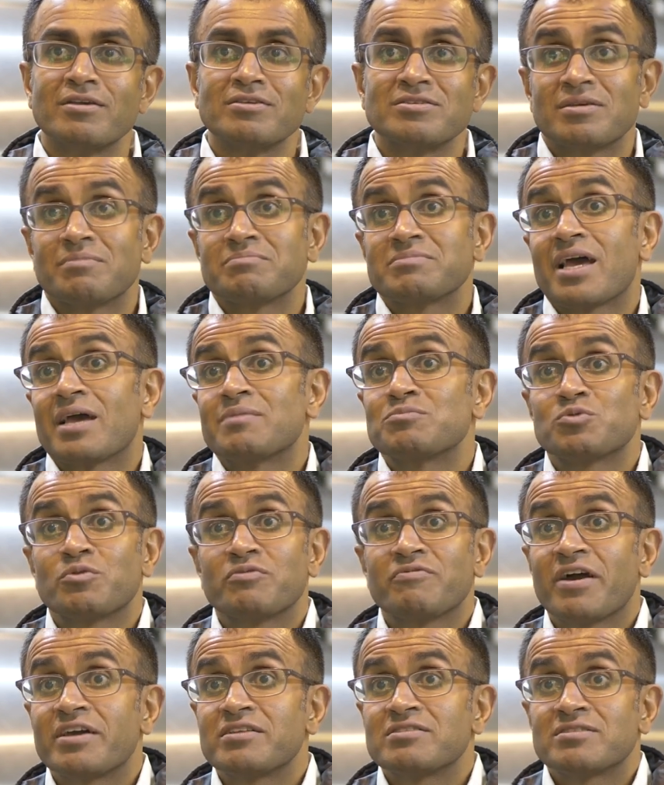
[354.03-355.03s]
Sometimes
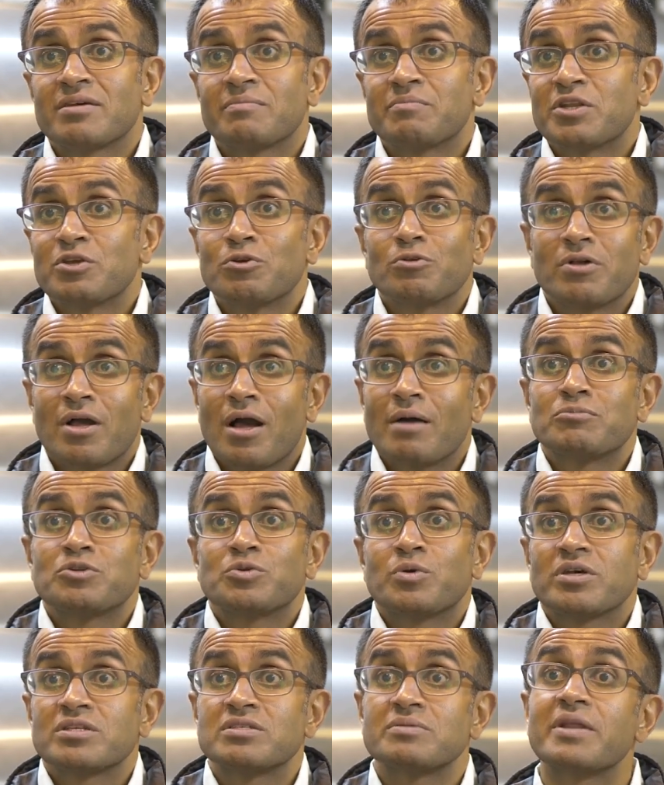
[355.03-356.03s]
we'll find somebody who'll come
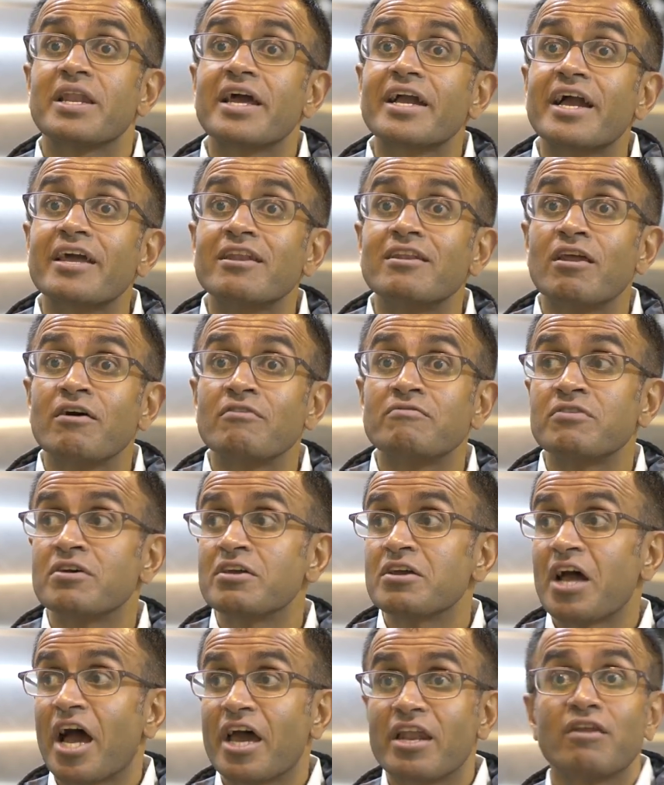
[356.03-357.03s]
to us and be like, I'd love,
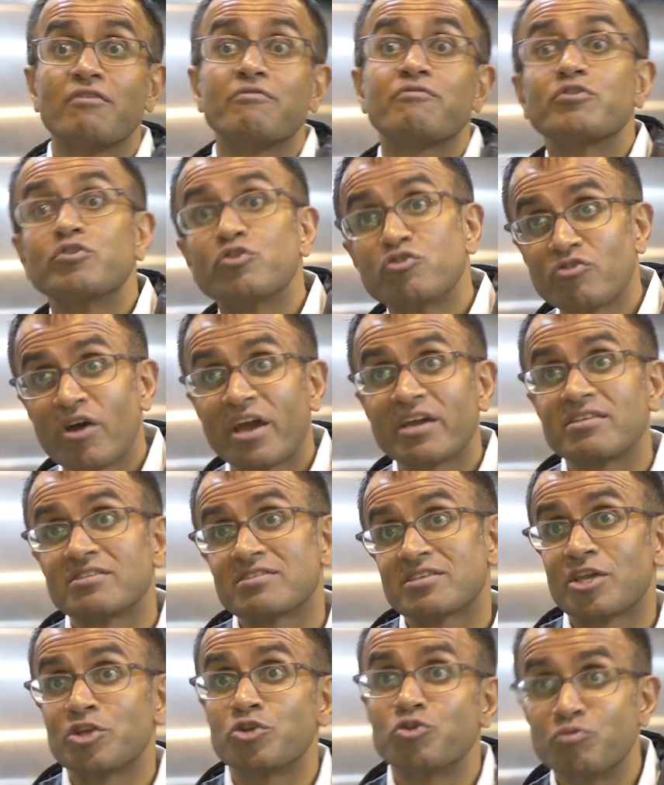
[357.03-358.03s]
I'd love for you to try
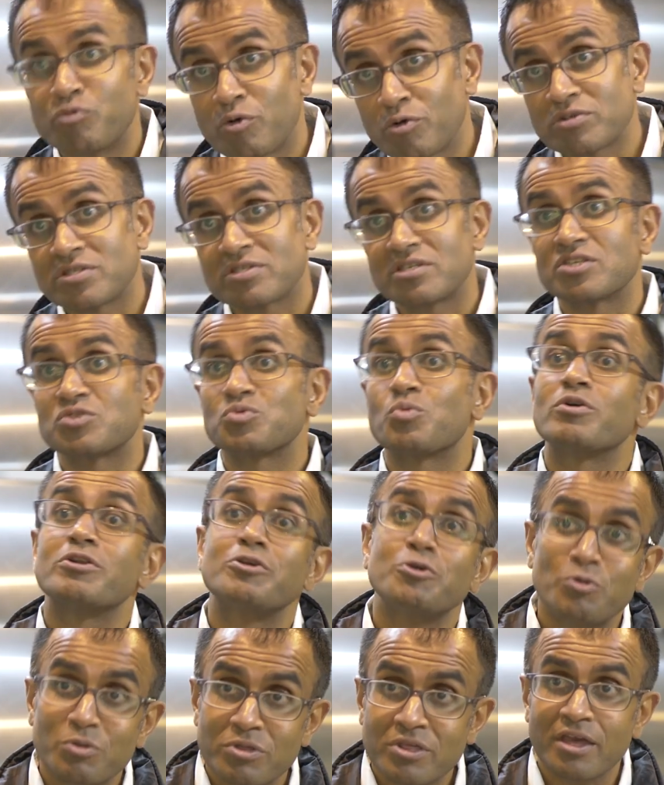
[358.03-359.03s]
this. Can you roast this? What
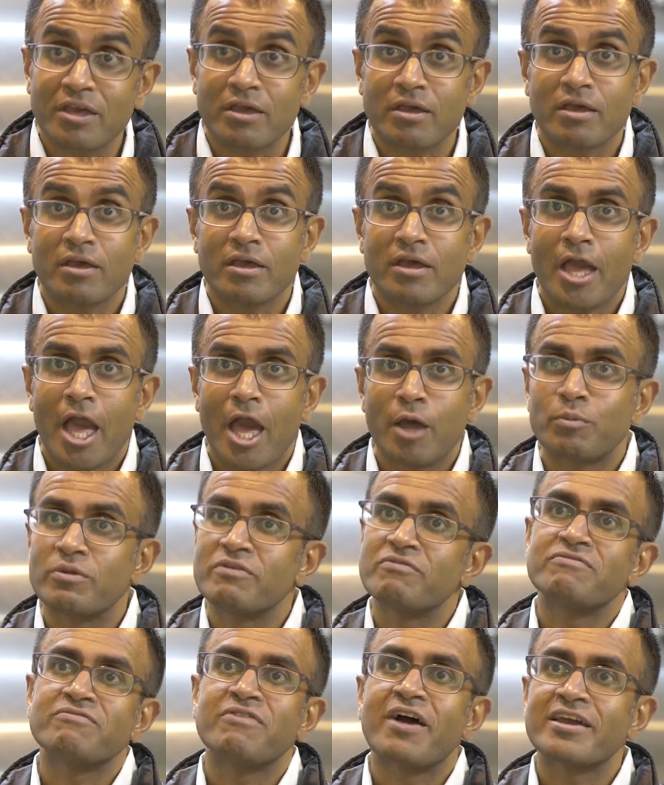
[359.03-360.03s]
do you think? And
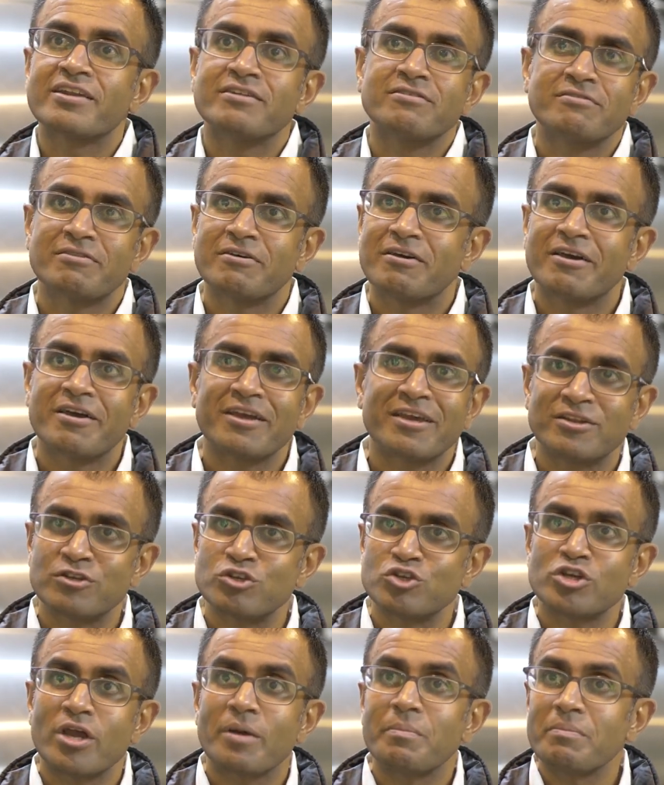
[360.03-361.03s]
we find a
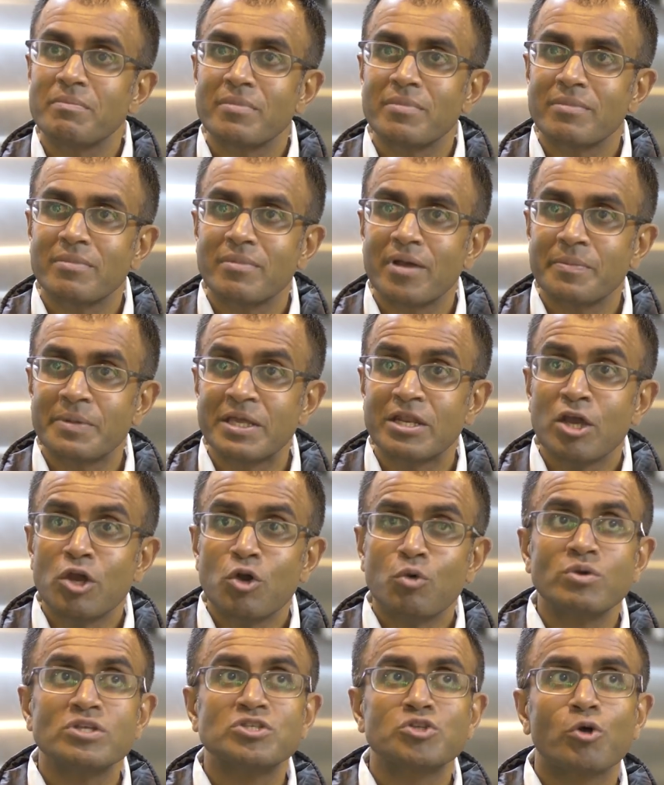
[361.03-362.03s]
hidden gem. I
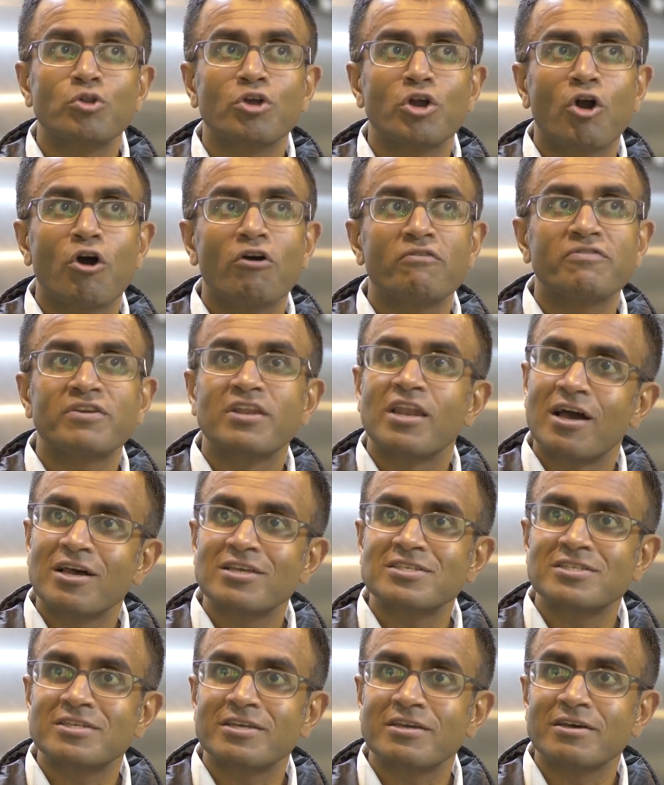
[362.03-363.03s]
mean, we sold a coffee
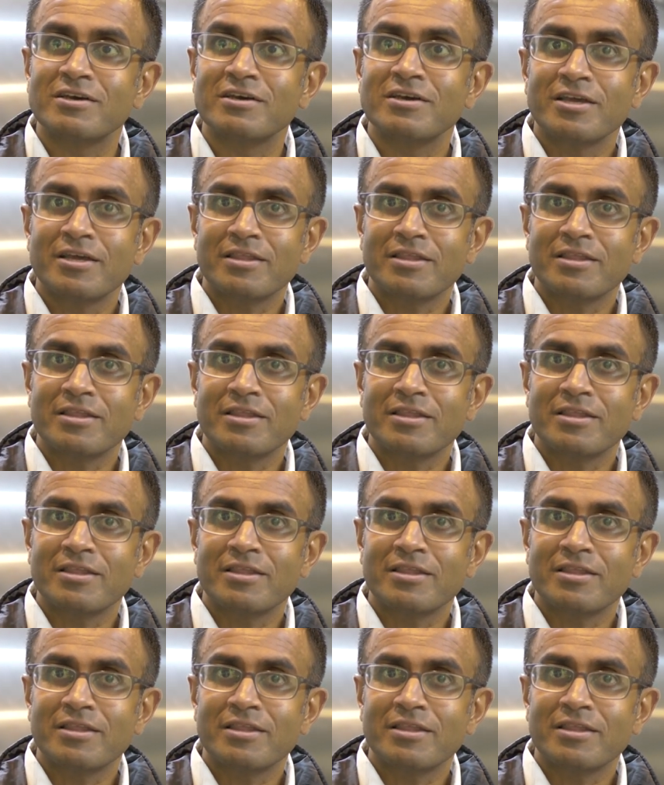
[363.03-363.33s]
last year